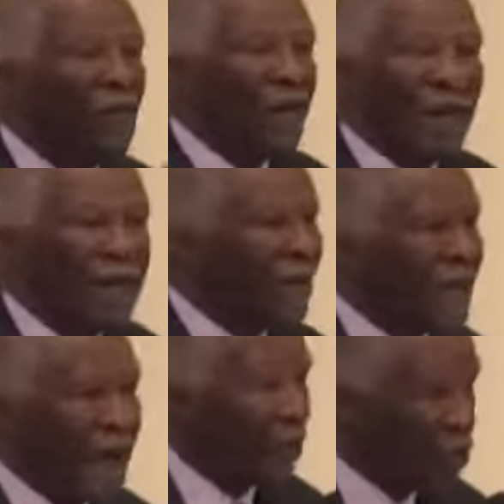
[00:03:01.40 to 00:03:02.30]
know that these
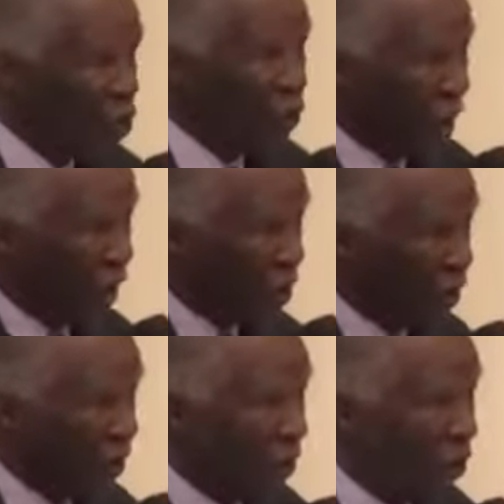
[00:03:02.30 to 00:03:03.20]
thugs knew that this
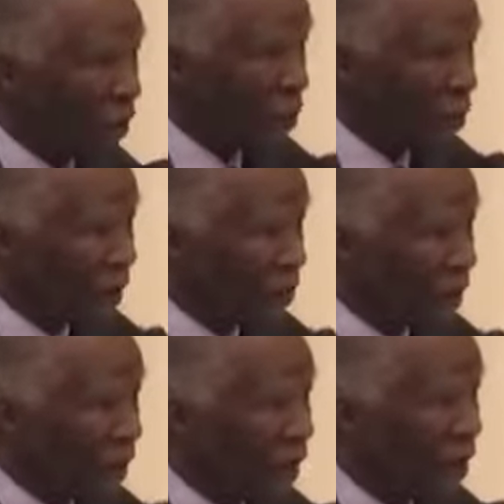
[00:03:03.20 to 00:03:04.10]
was a
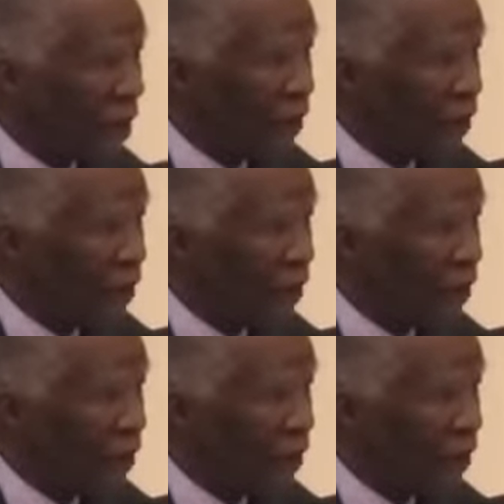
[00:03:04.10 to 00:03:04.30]
Mozambican,